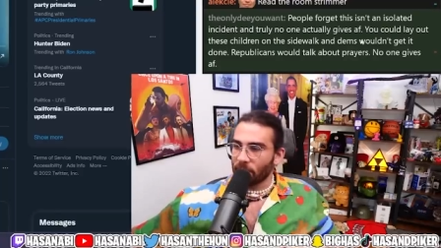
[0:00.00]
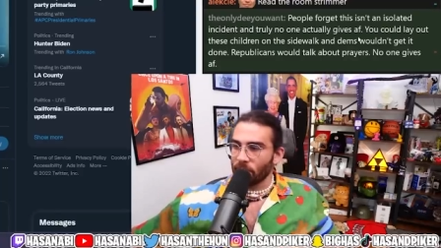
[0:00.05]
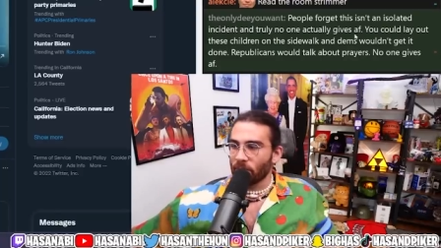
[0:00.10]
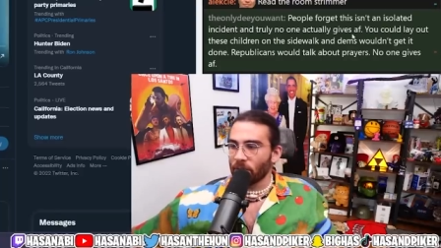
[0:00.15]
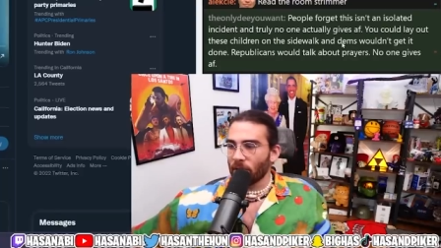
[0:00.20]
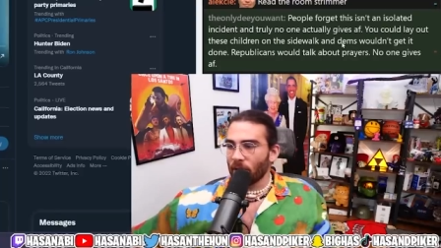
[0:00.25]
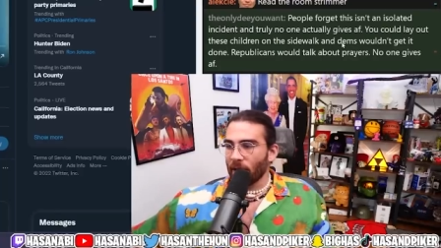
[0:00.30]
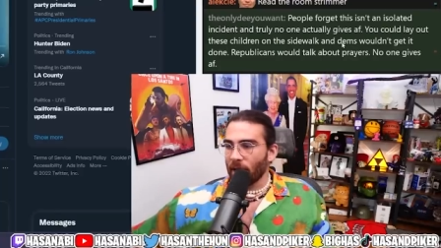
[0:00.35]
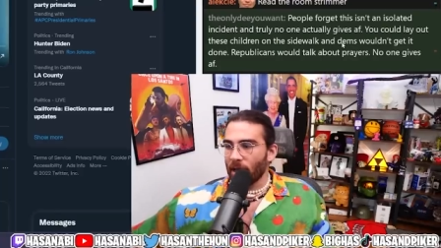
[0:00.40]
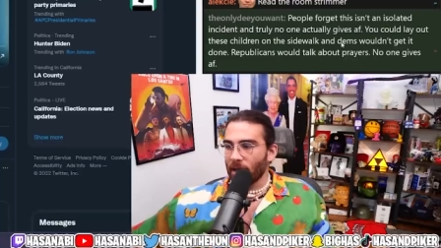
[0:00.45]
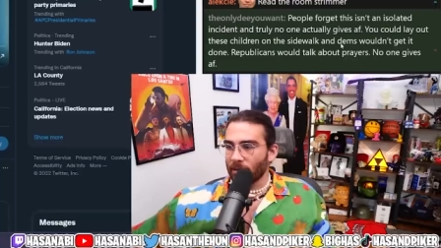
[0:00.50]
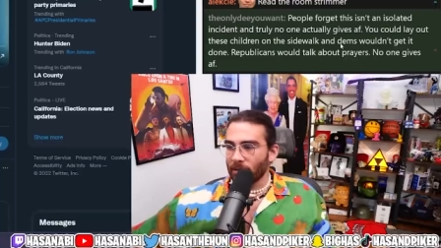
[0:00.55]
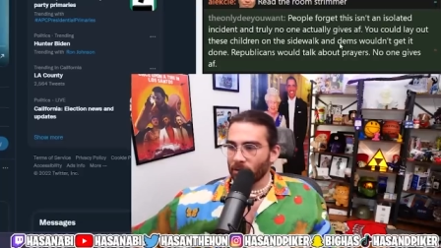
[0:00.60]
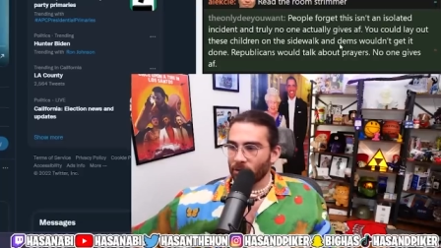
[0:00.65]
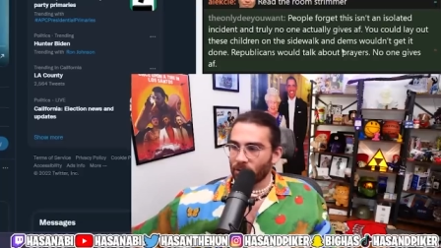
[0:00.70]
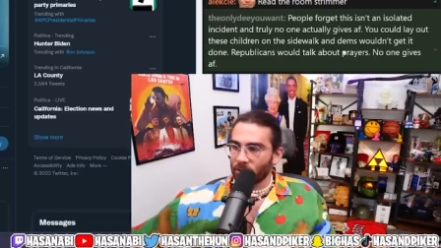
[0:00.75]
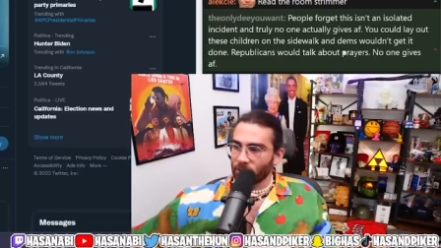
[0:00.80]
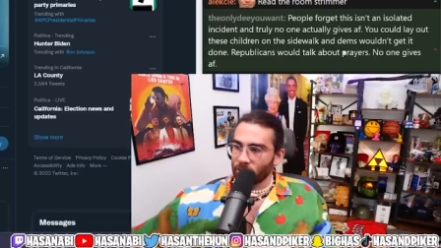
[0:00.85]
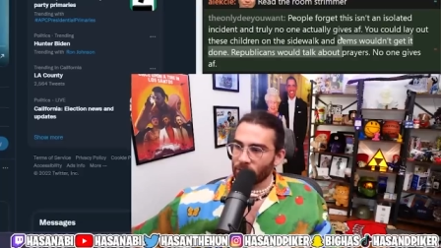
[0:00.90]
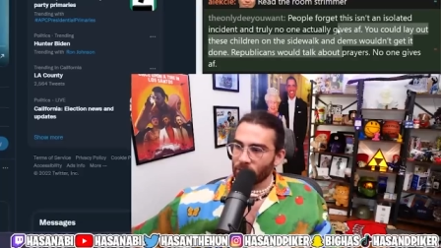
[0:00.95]
You could lay out
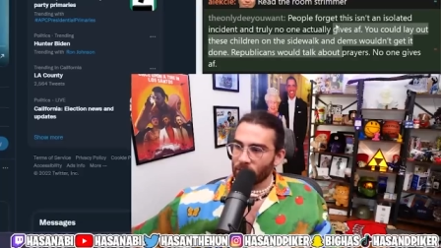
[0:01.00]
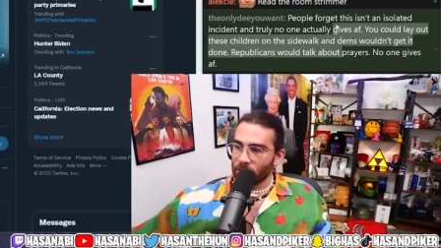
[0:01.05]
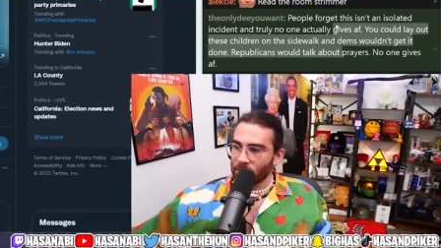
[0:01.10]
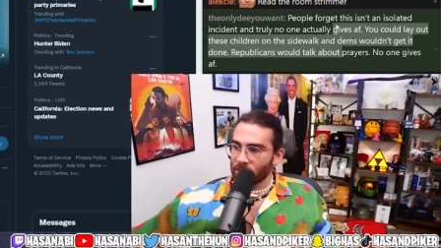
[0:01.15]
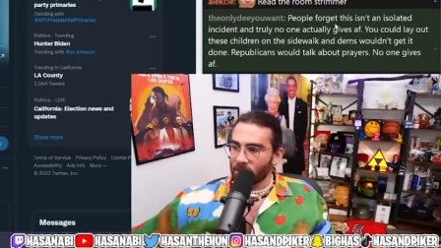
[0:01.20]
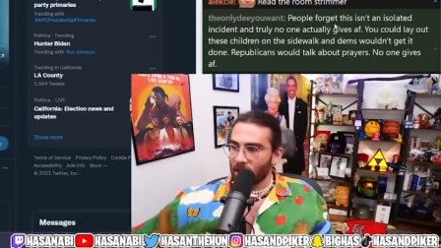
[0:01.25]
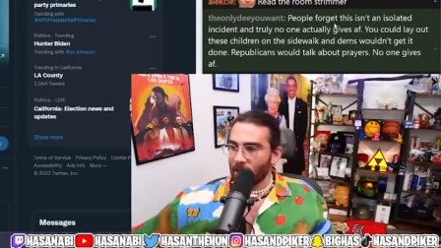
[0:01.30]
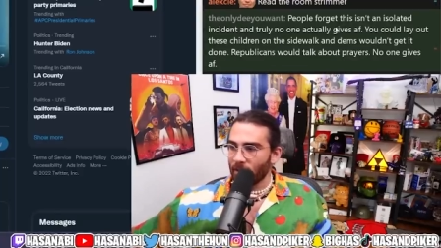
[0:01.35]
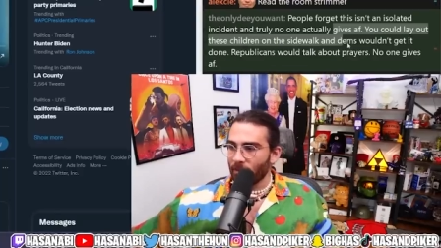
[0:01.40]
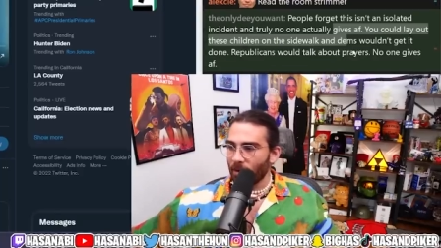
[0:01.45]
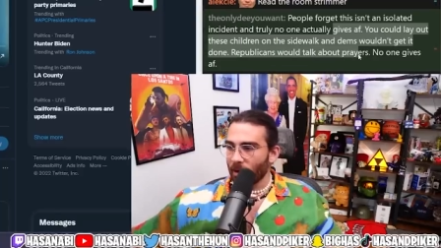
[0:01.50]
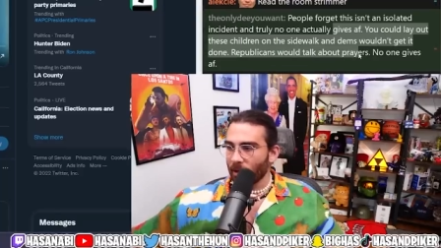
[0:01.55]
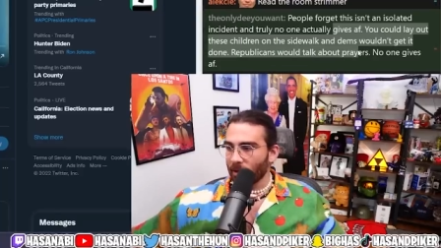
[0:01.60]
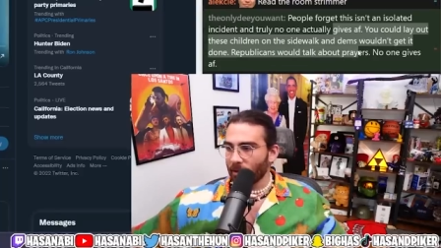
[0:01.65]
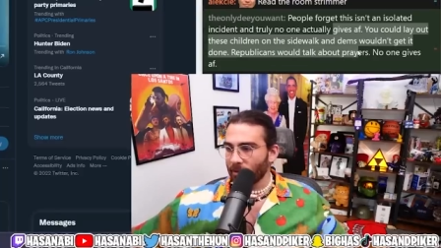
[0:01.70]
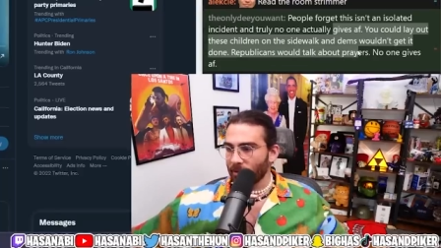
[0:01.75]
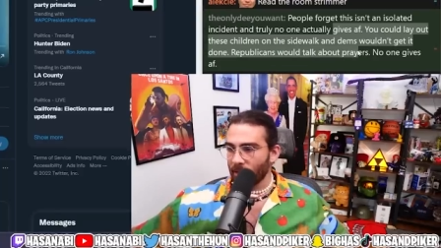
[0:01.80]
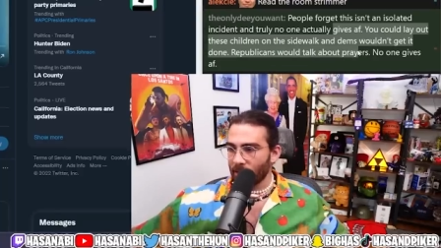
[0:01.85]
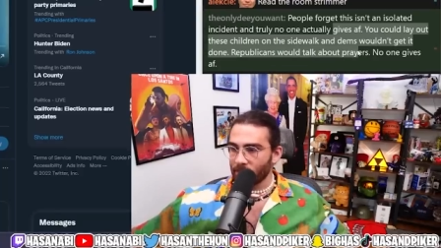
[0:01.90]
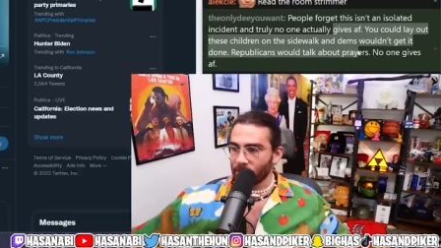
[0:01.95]
these children on the sidewalk
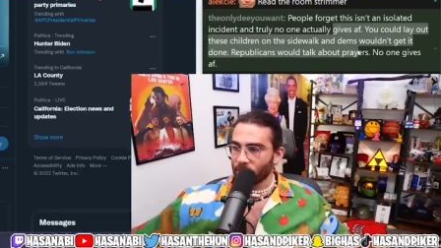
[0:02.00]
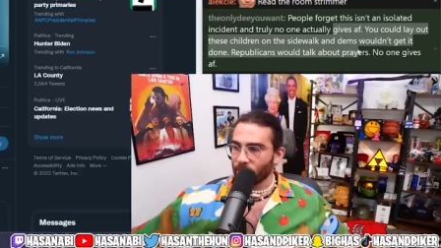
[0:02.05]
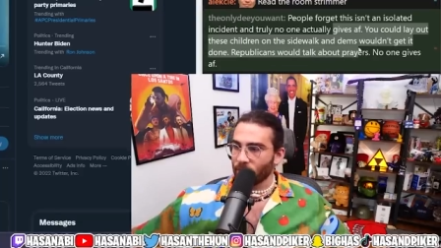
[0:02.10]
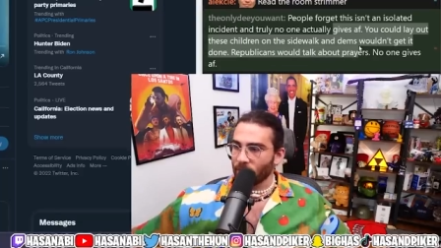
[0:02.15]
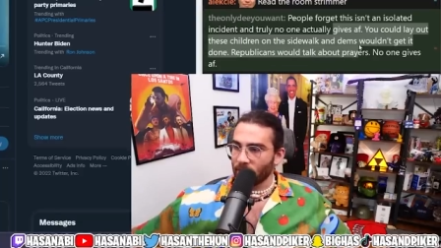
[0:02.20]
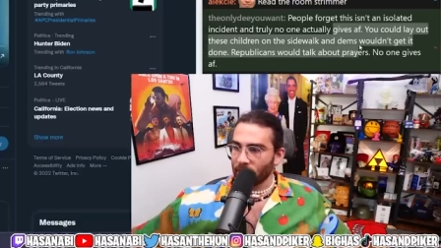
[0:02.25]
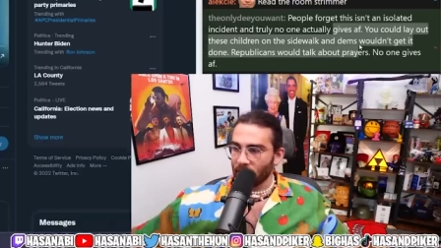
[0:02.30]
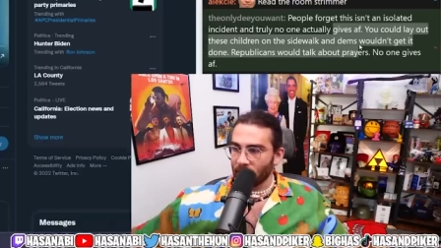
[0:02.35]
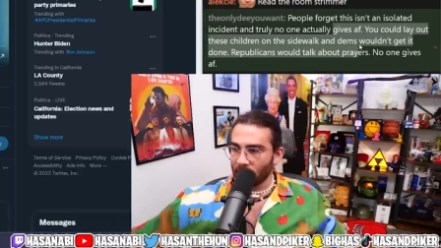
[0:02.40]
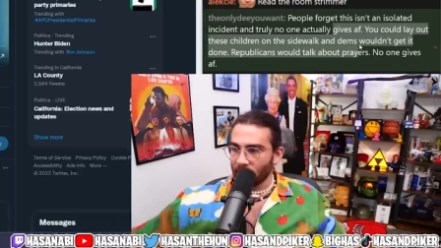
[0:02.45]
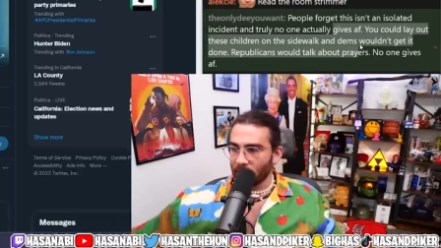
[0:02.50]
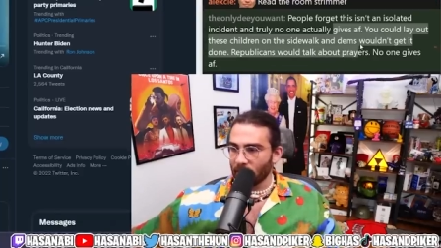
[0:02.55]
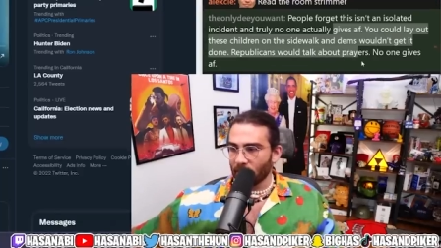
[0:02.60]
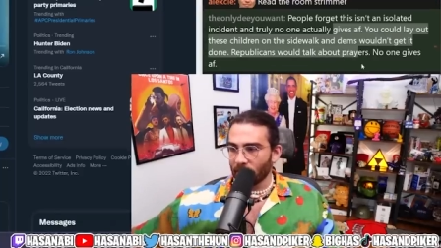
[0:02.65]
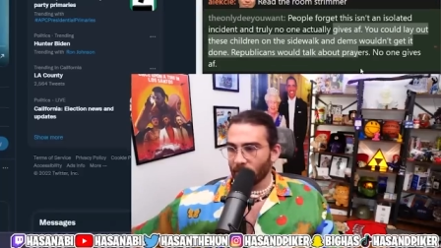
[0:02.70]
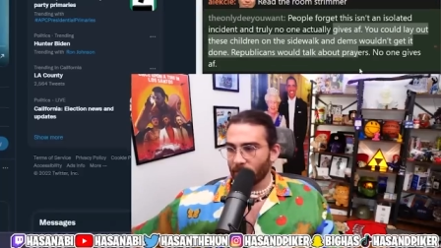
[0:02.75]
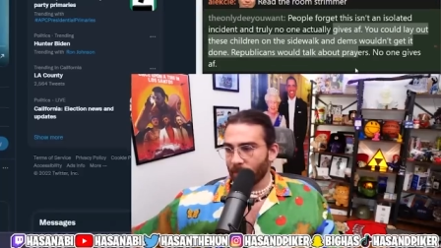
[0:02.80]
and Dems wouldn't get it done.